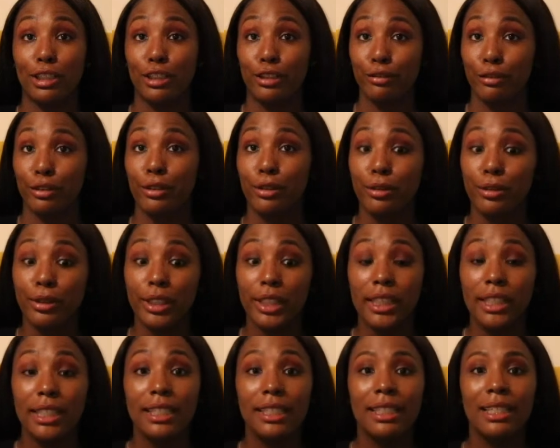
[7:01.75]
to record
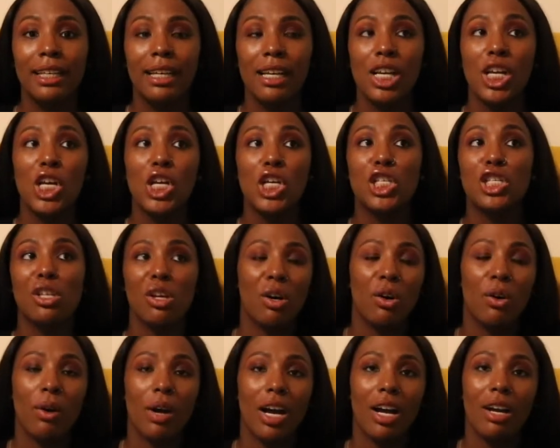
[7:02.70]
this.
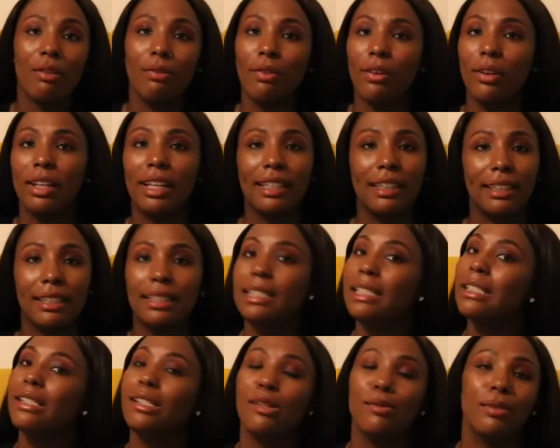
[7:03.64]
So I feel like this
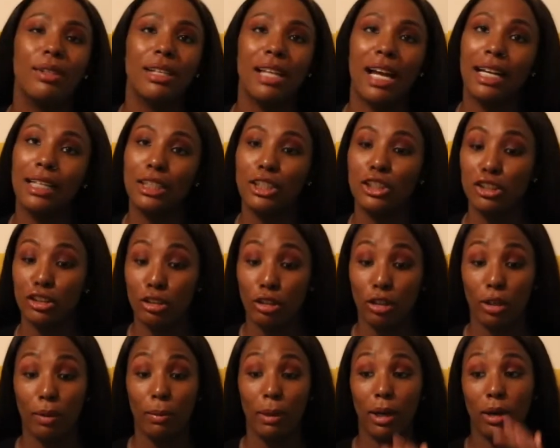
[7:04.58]
is something I need to
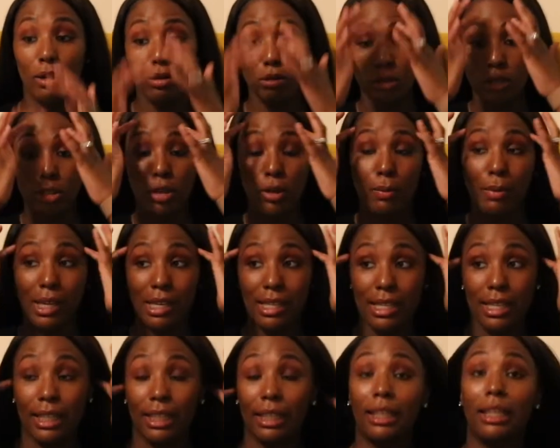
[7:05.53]
talk about. So
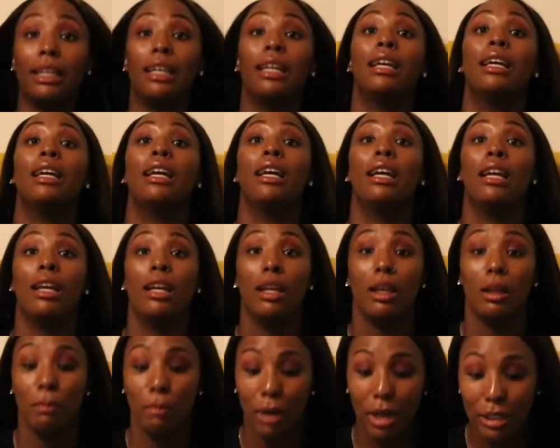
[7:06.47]
basically,
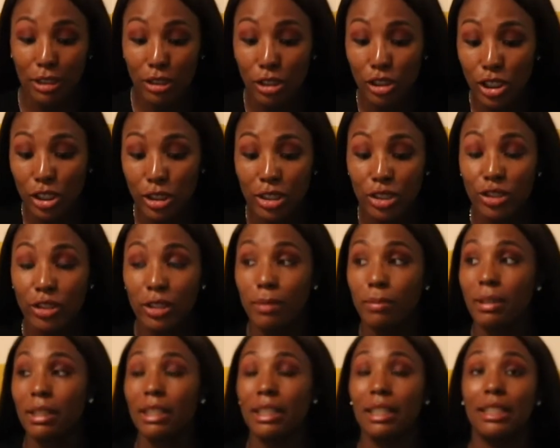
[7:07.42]
imposter
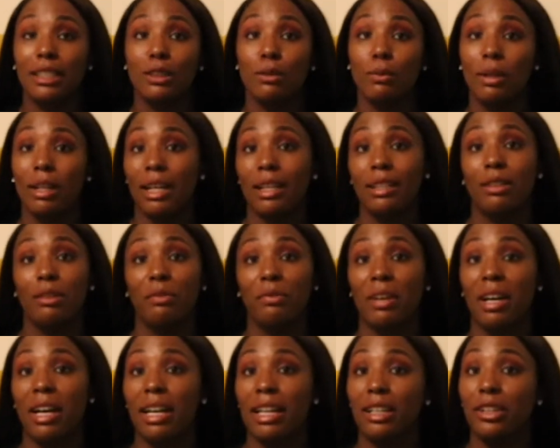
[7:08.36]
syndrome is what I
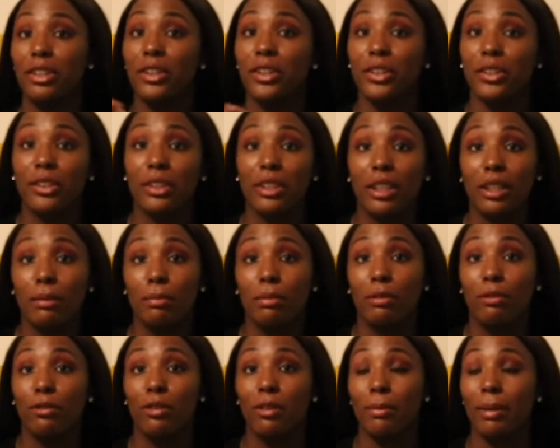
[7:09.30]
defined earlier
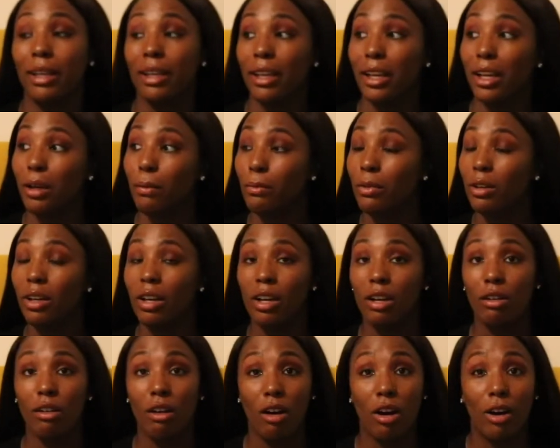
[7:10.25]
before my camera
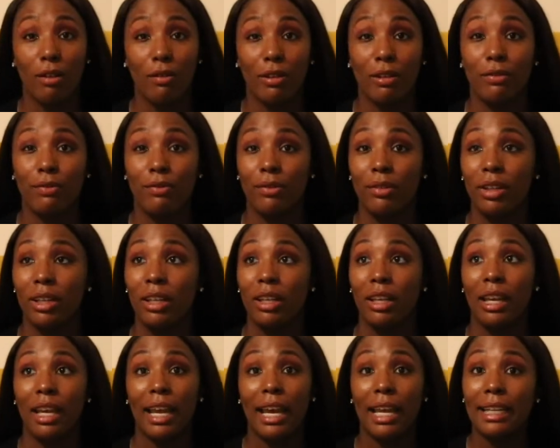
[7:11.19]
cut off. If
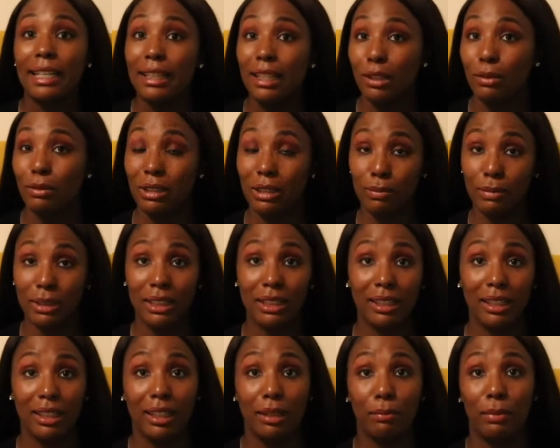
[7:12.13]
anything was
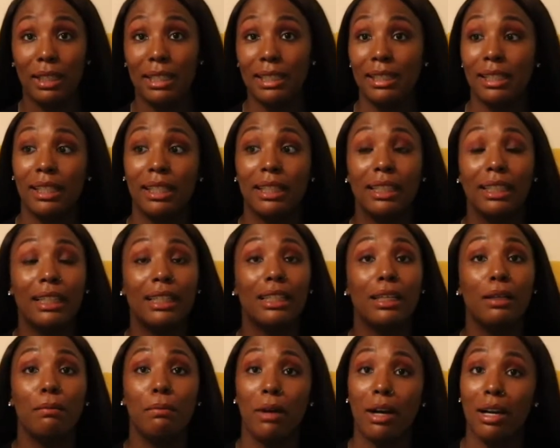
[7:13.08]
missing, basically
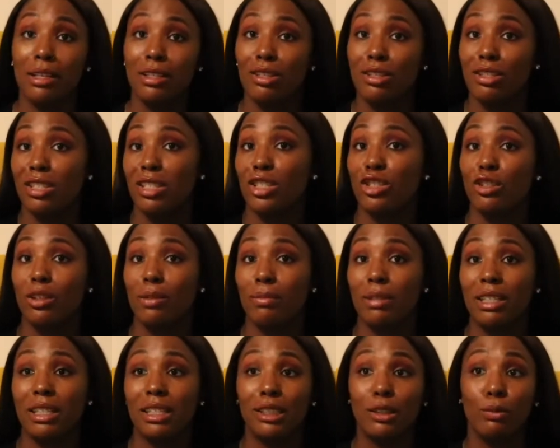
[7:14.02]
imposter syndrome
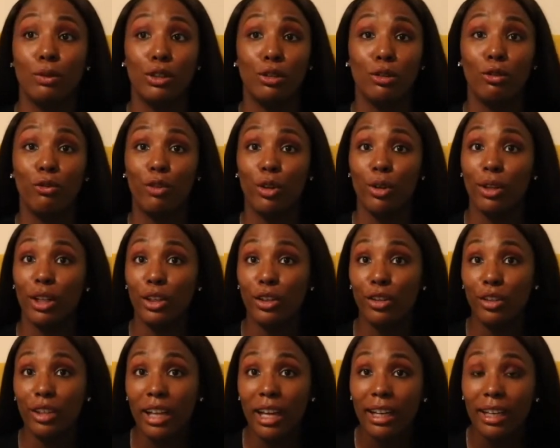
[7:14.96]
is when you feel like
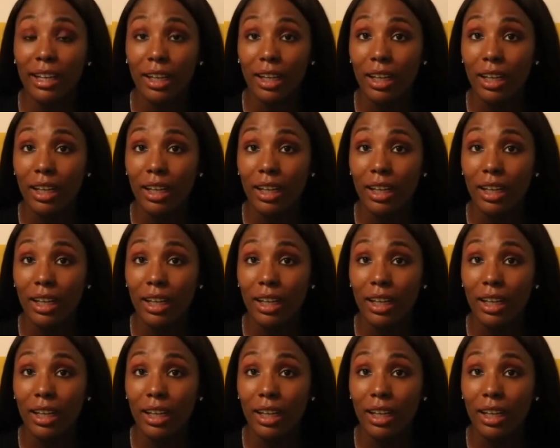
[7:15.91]
you're not